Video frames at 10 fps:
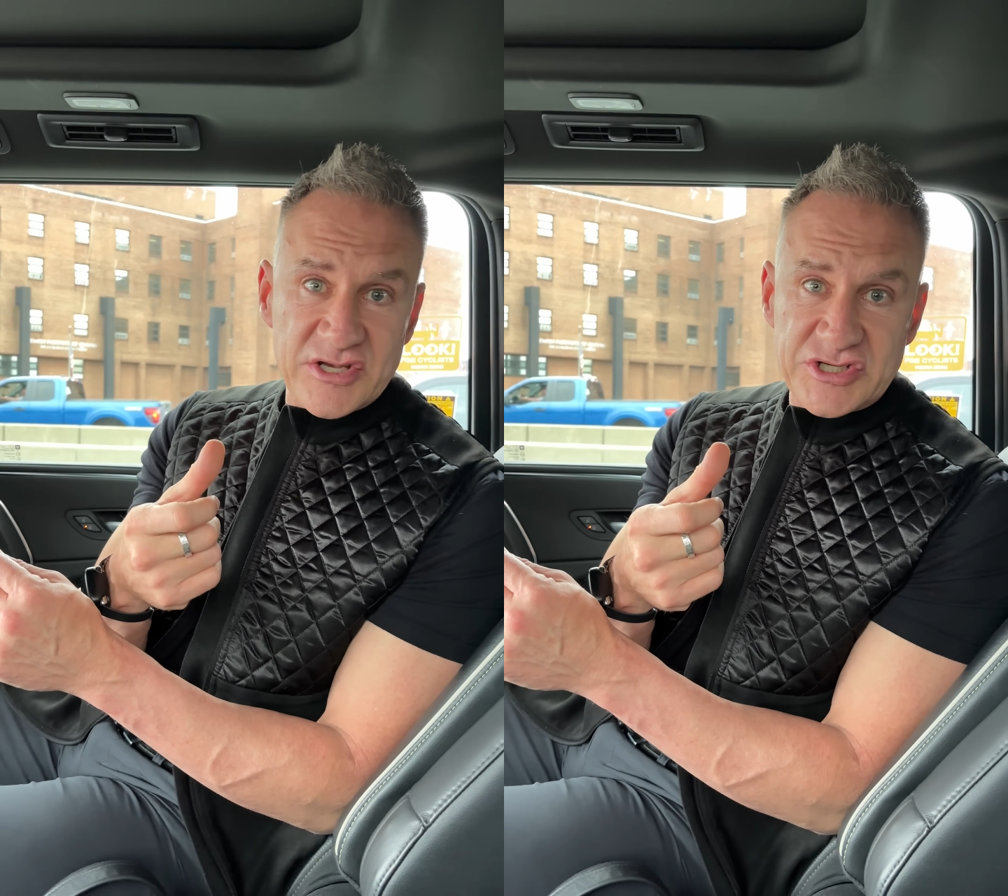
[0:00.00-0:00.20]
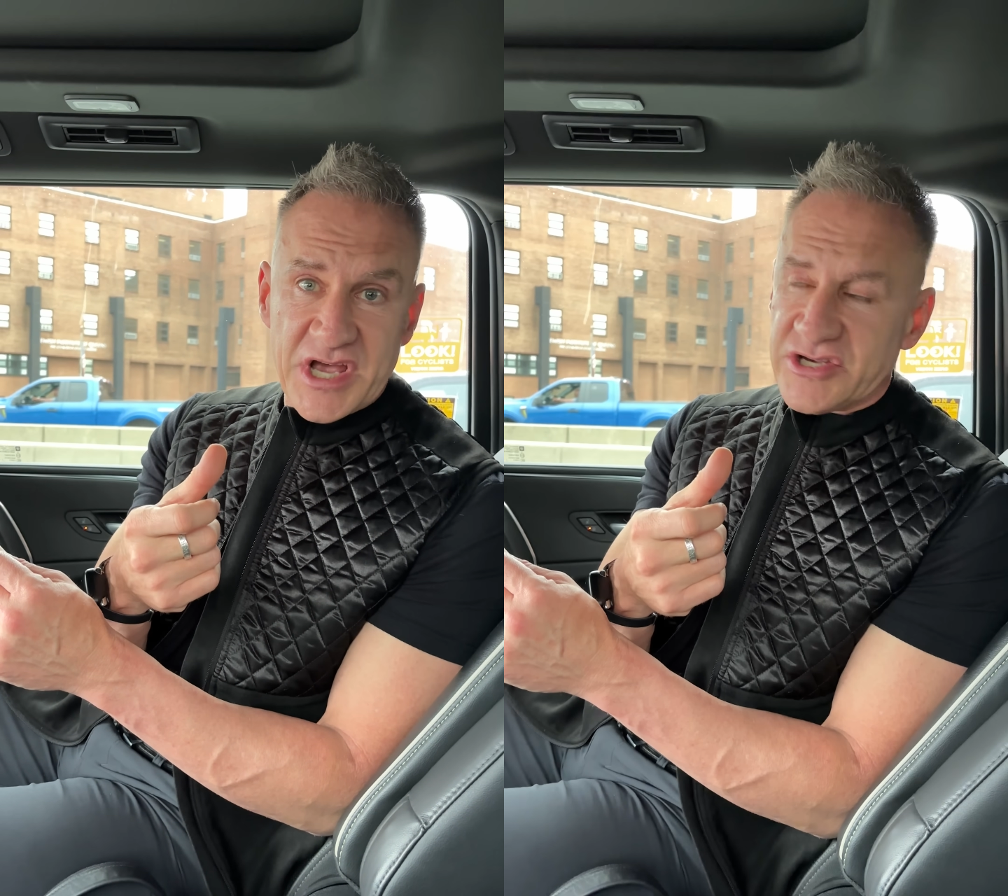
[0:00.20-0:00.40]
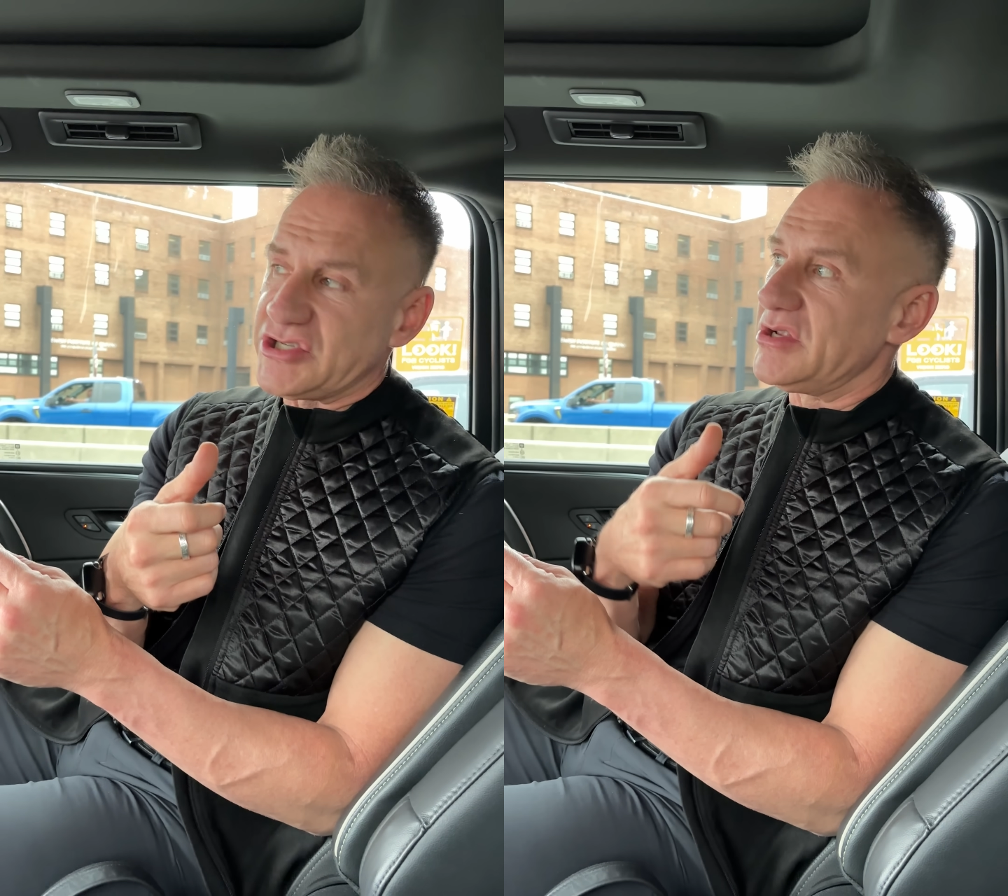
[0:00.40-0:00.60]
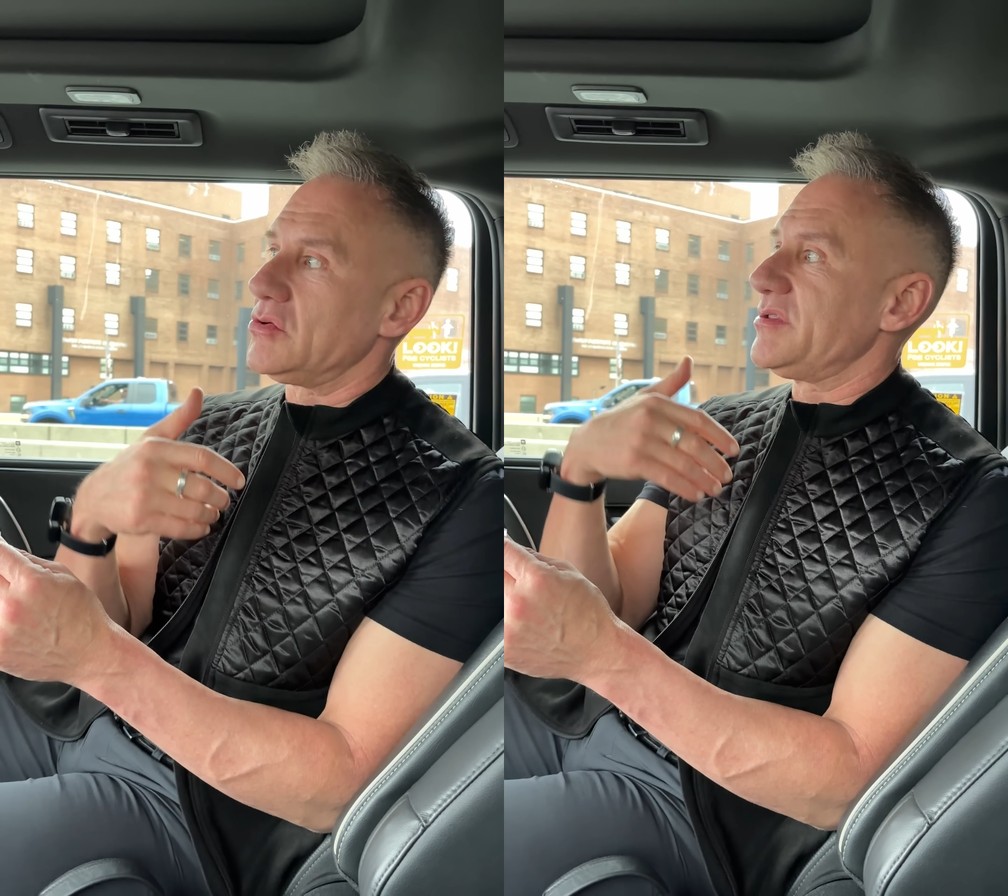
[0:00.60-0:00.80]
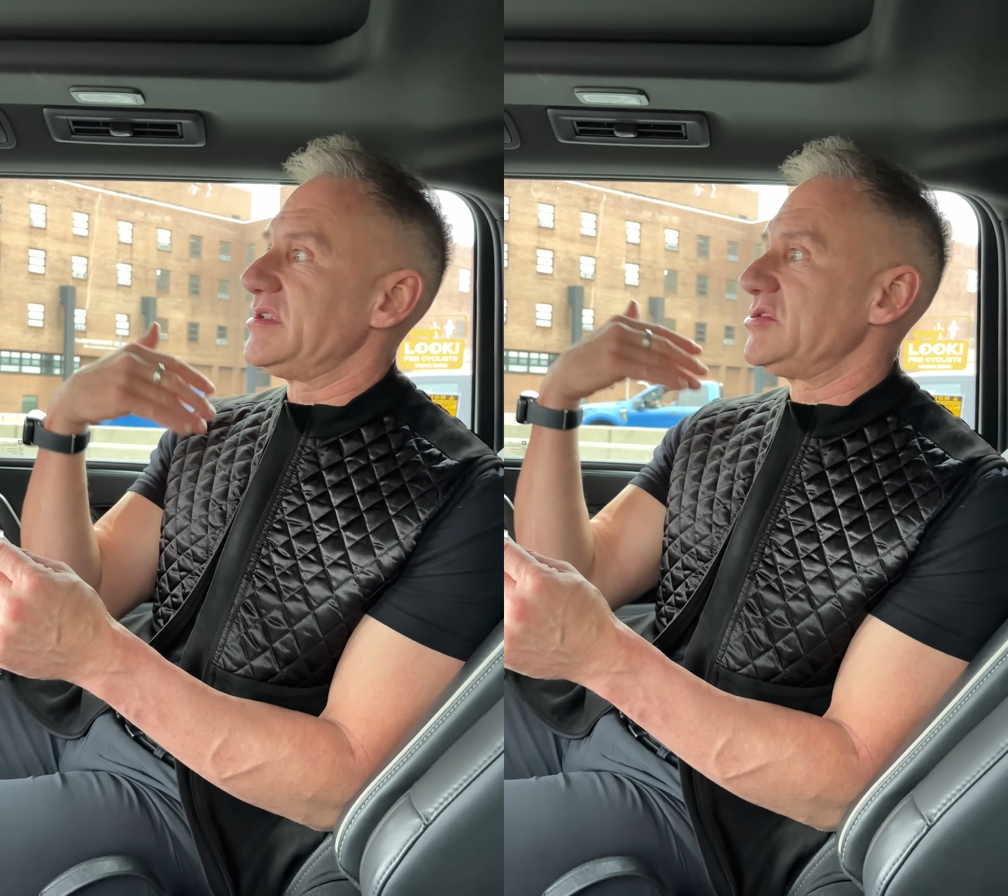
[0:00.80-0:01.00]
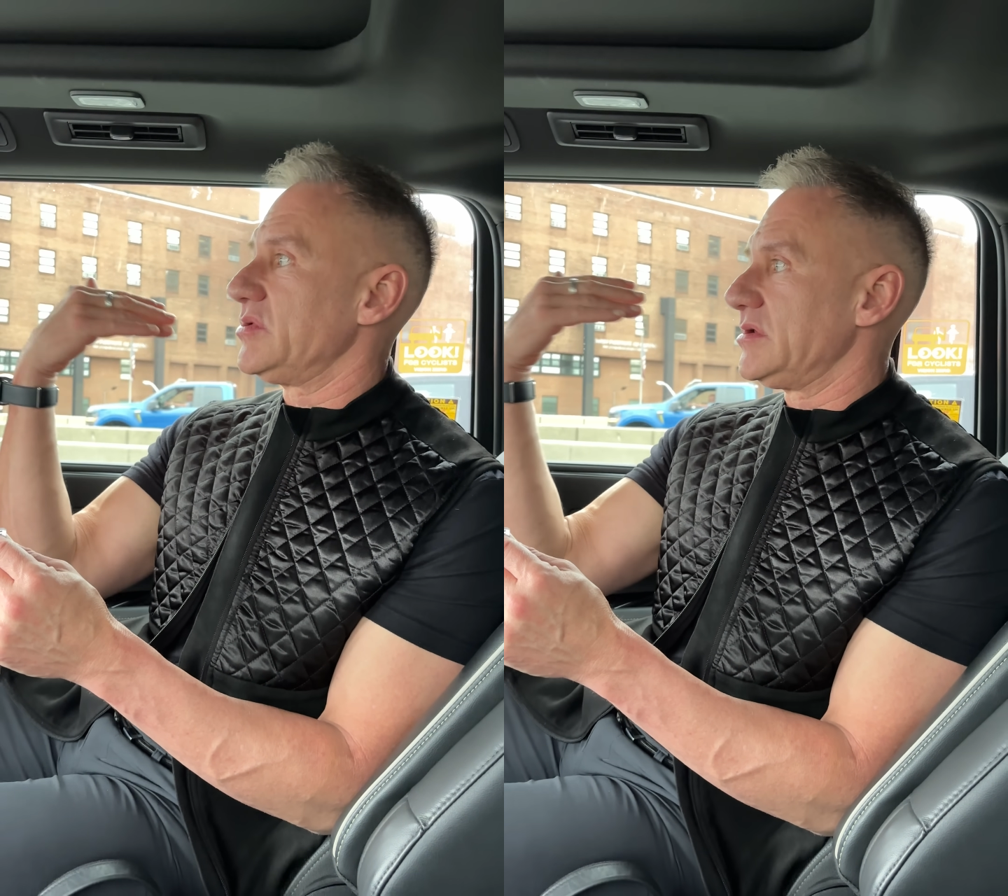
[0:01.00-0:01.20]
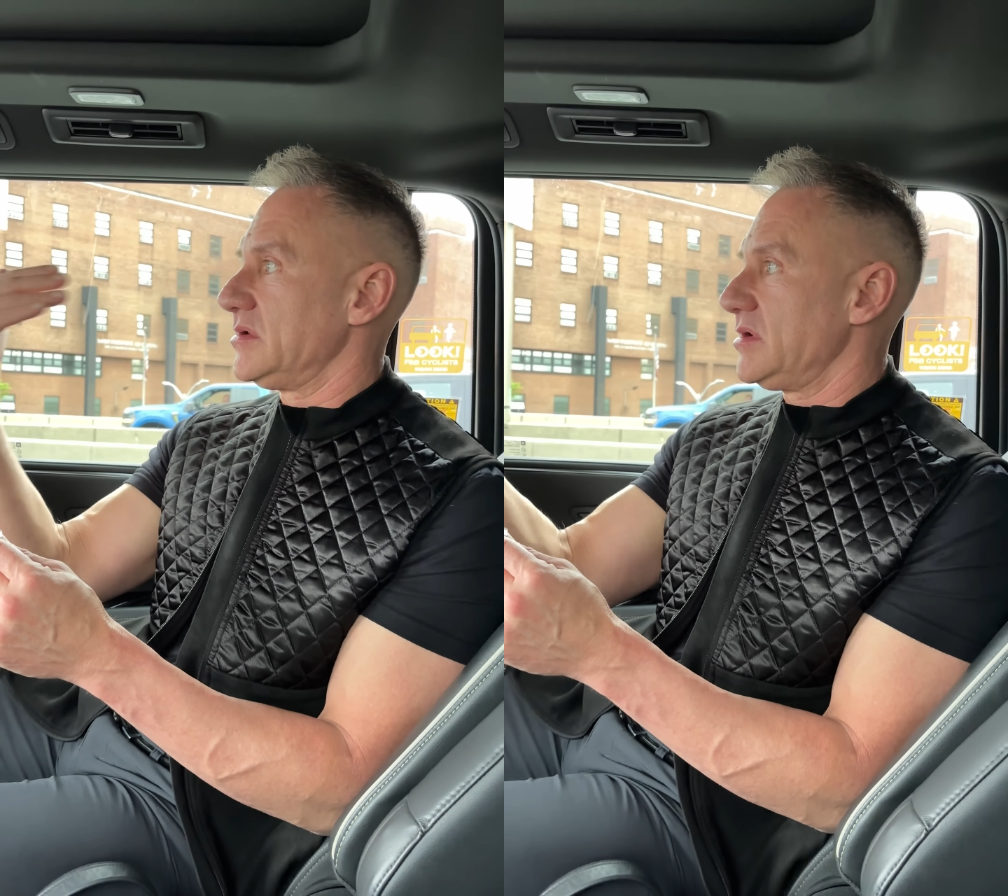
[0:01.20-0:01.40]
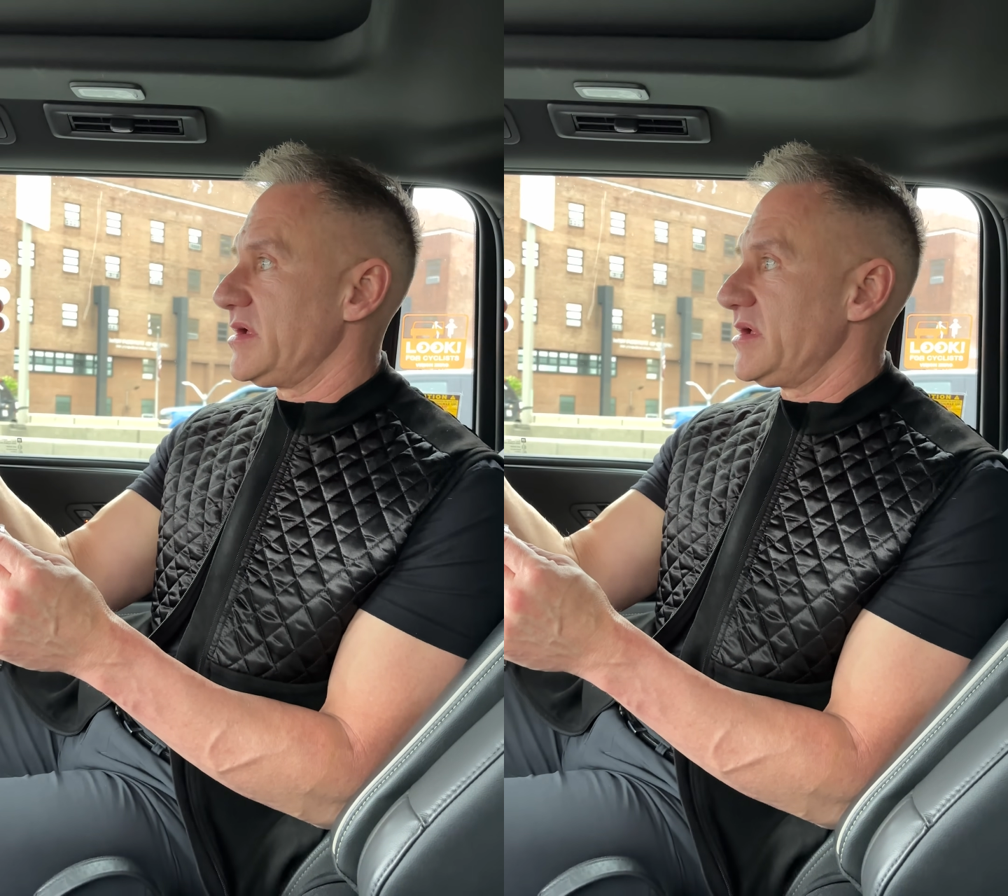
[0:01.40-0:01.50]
injection or they do it in,